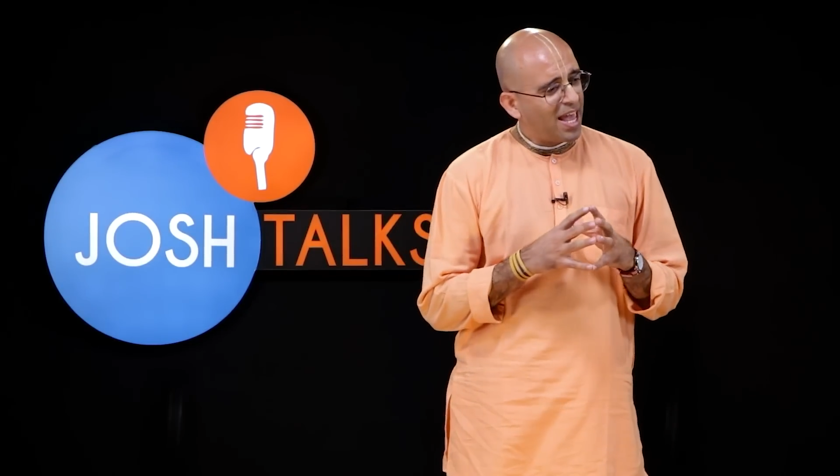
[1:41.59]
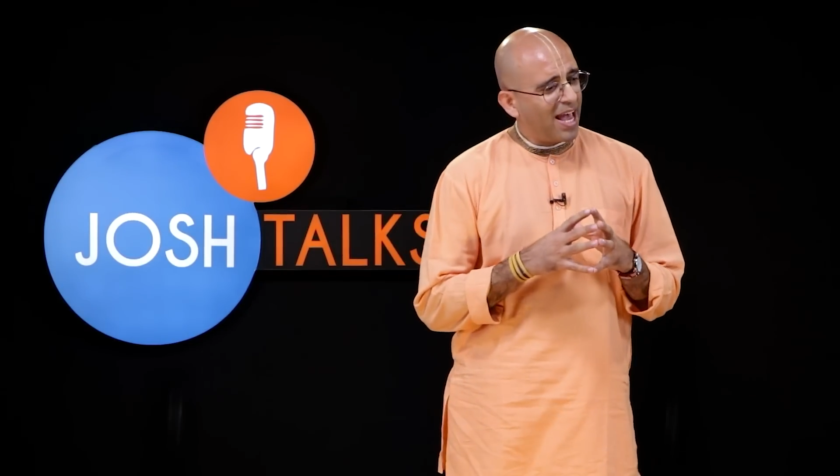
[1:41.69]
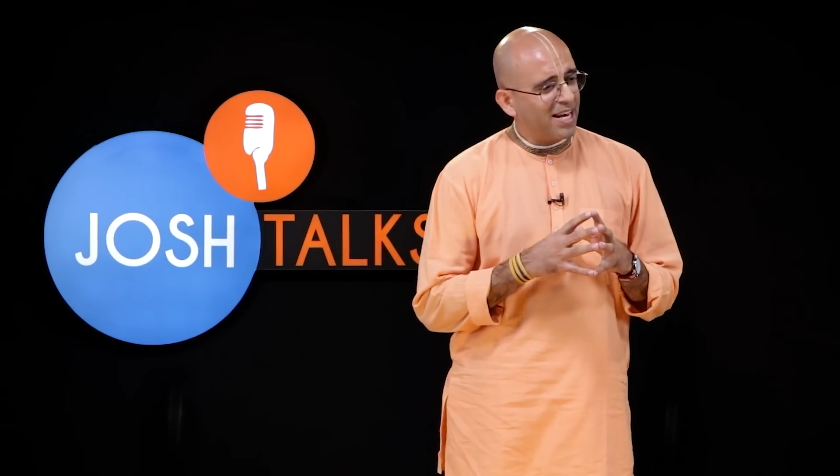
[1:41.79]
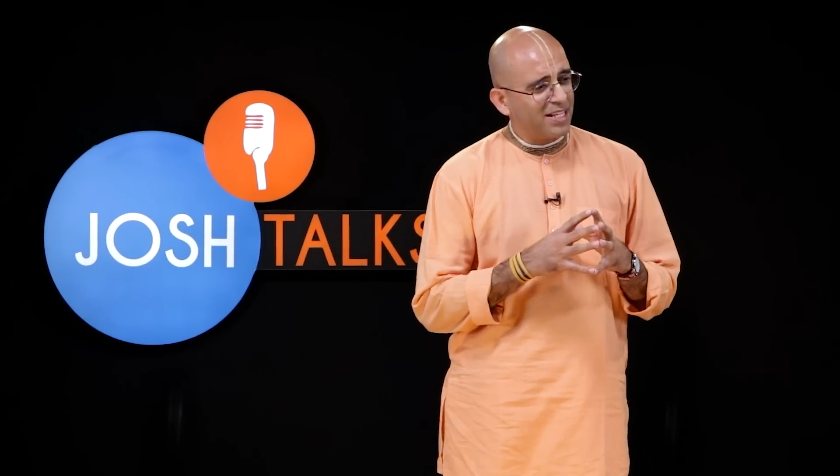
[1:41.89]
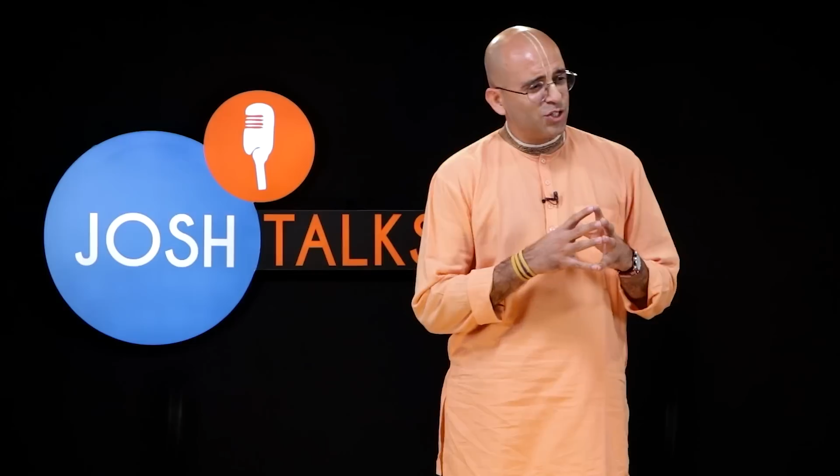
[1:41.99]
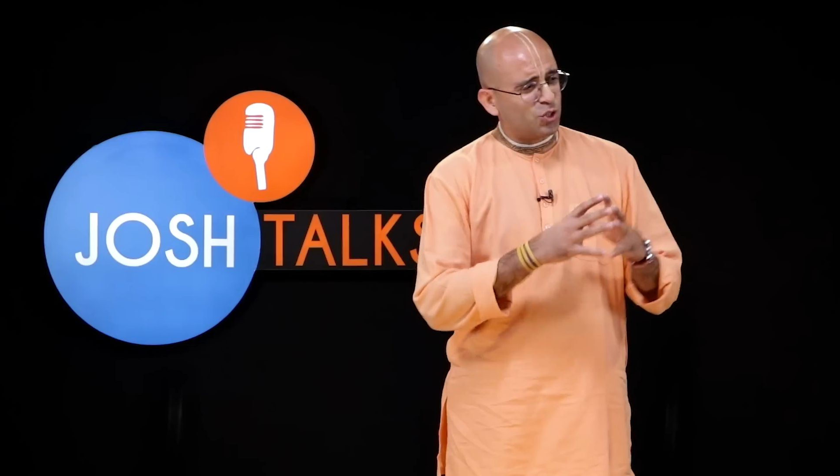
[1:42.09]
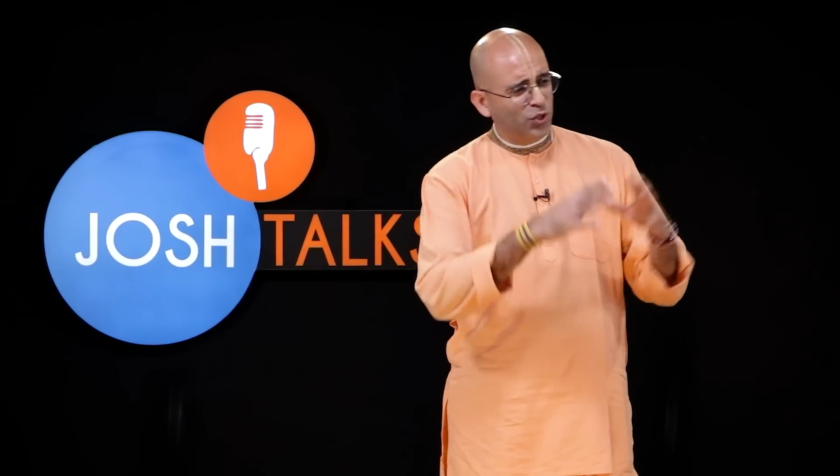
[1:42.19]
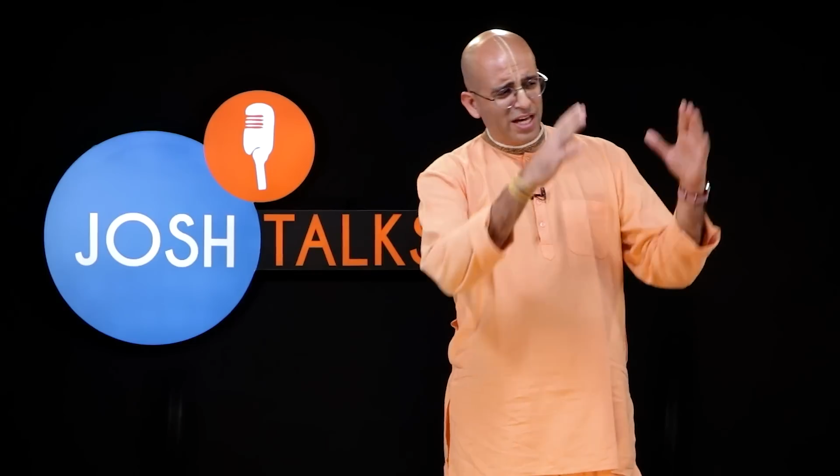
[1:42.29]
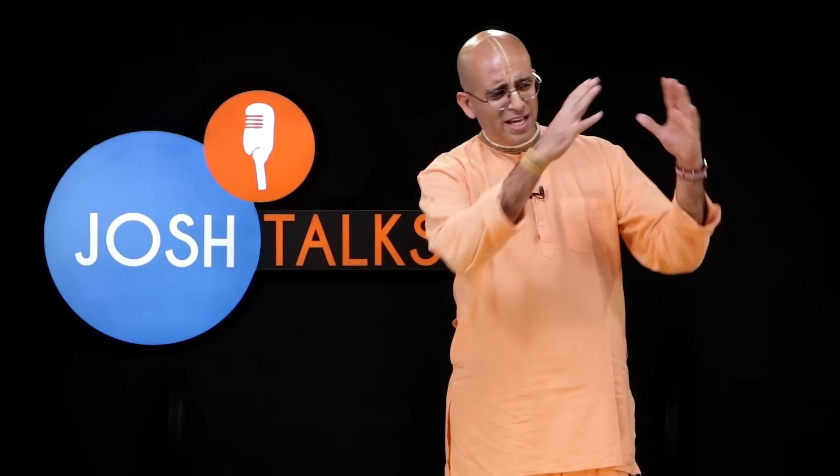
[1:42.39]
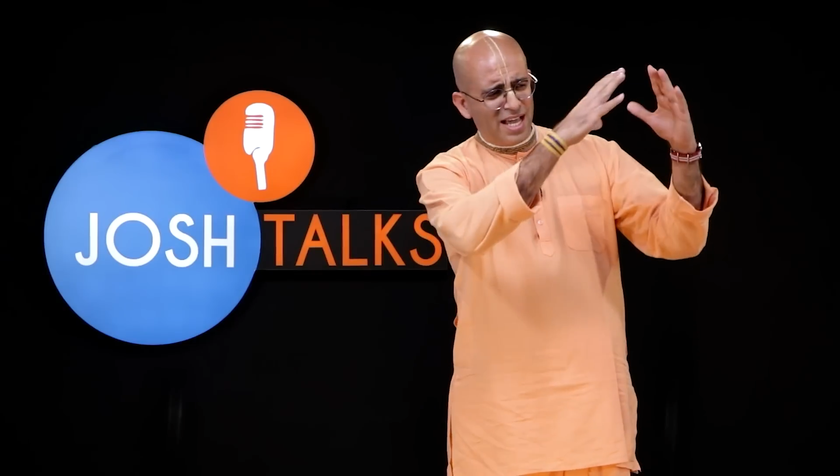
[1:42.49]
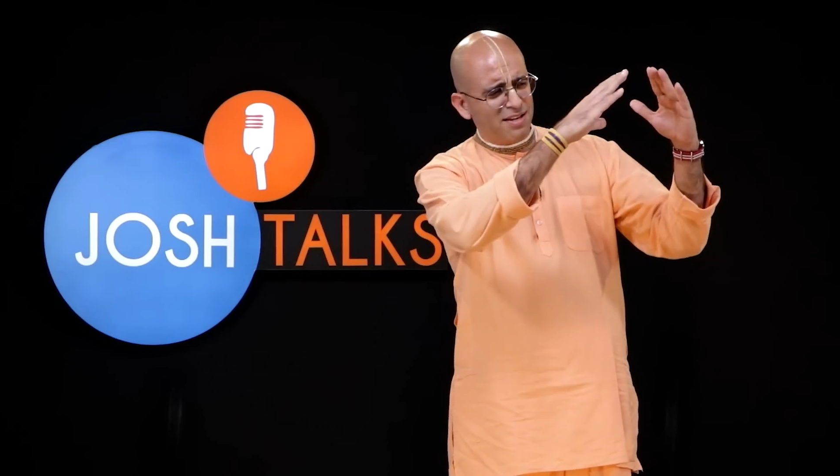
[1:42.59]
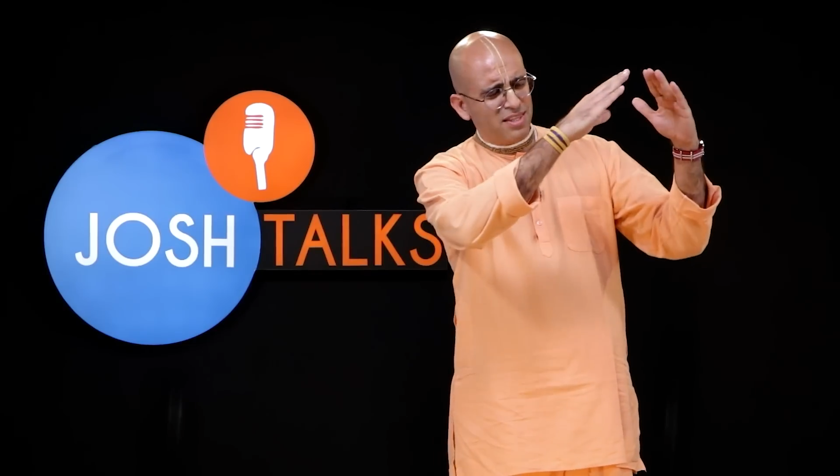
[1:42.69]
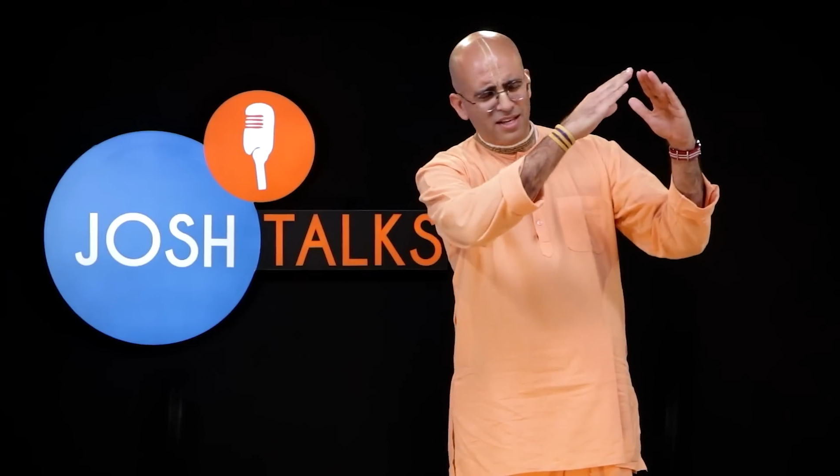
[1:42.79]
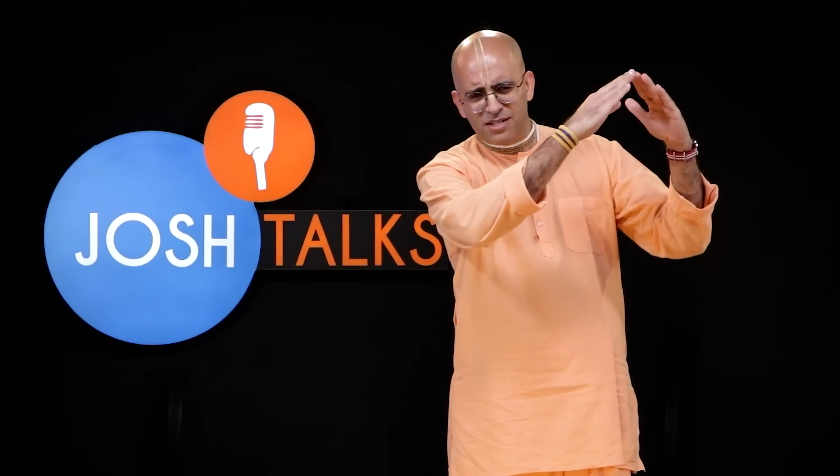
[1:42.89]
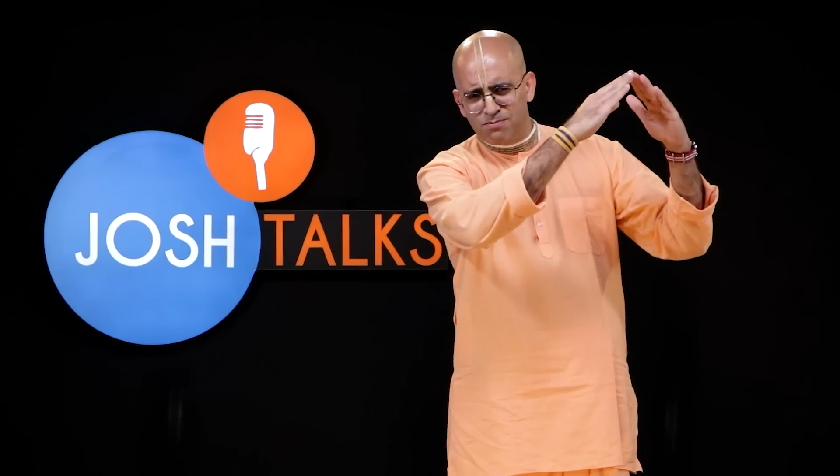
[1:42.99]

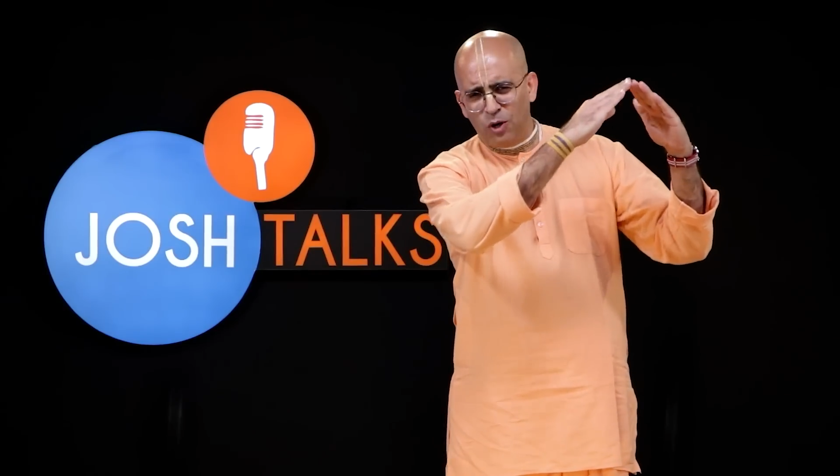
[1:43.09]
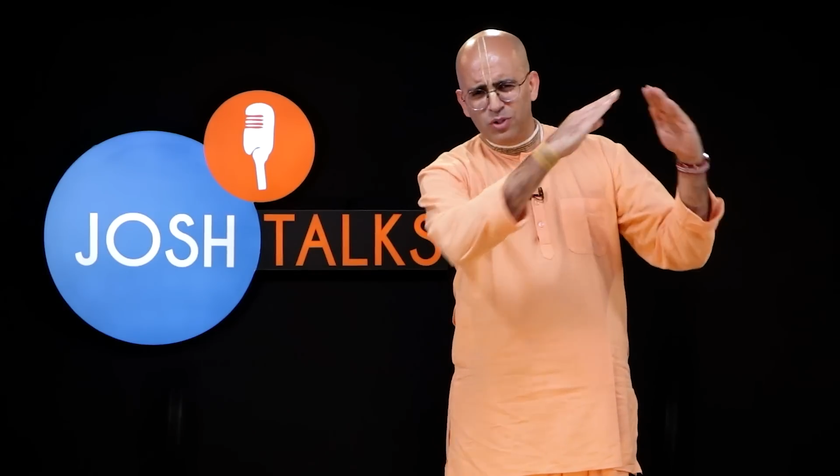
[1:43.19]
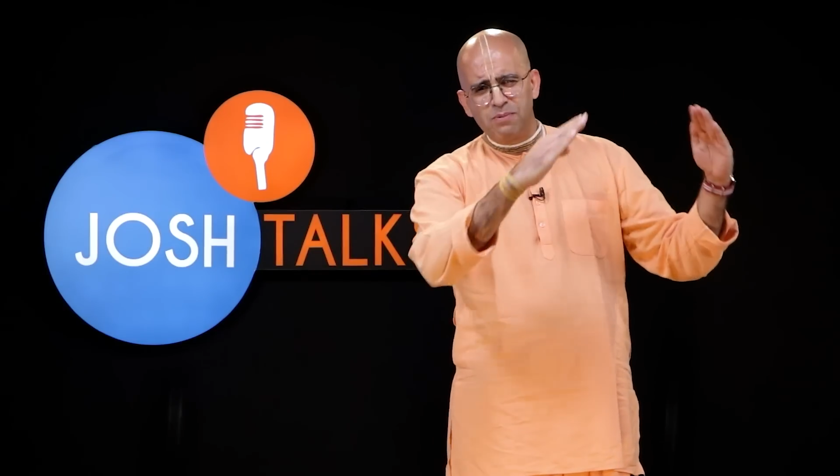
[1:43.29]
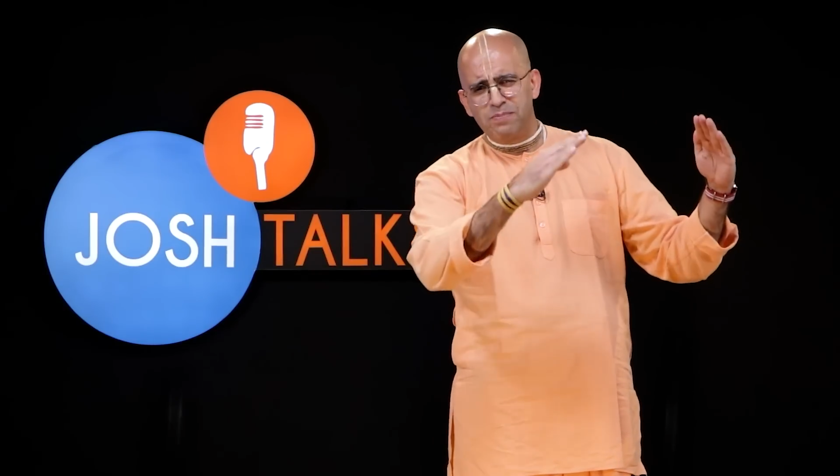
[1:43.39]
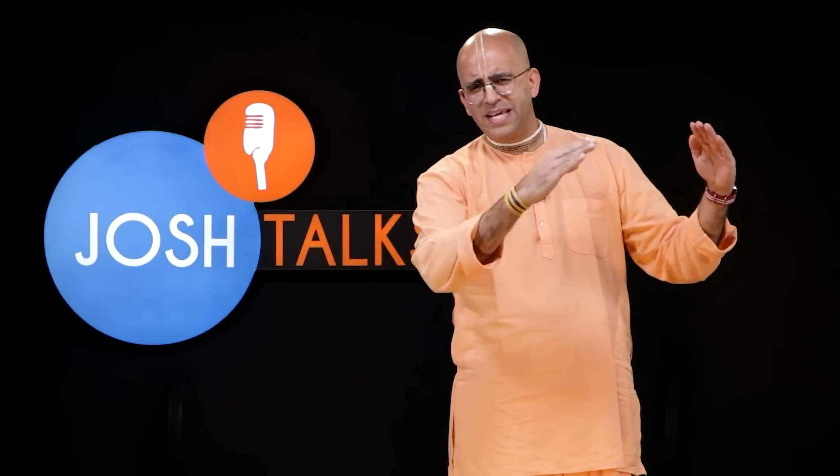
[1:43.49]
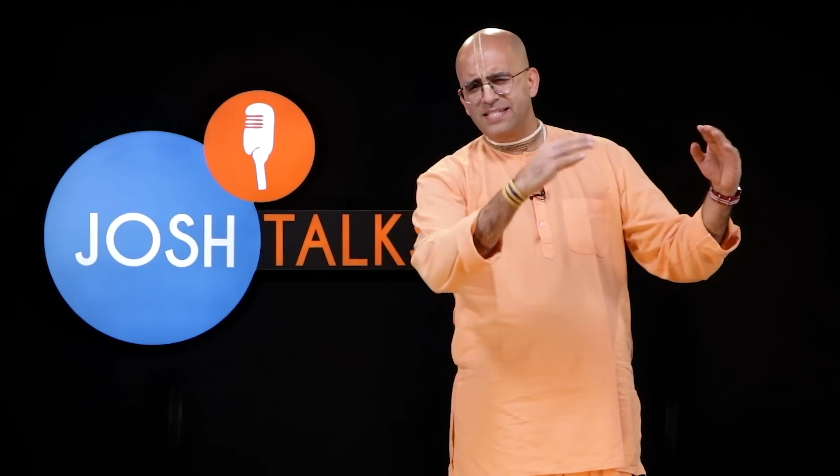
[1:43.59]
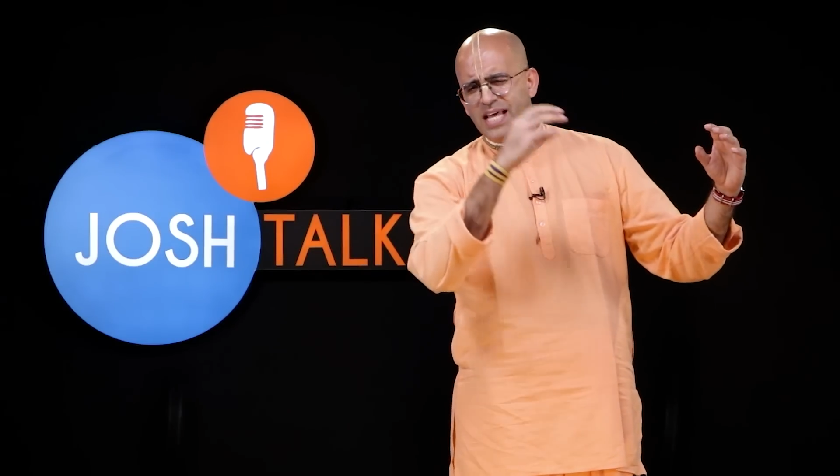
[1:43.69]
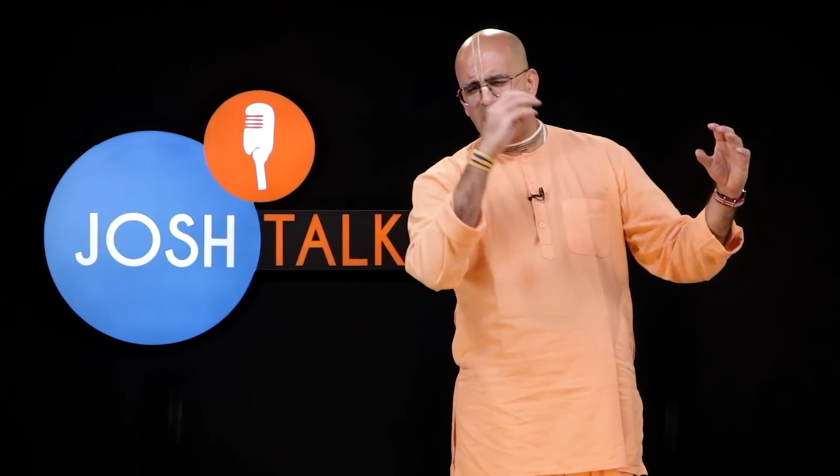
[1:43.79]
and its mountain peaks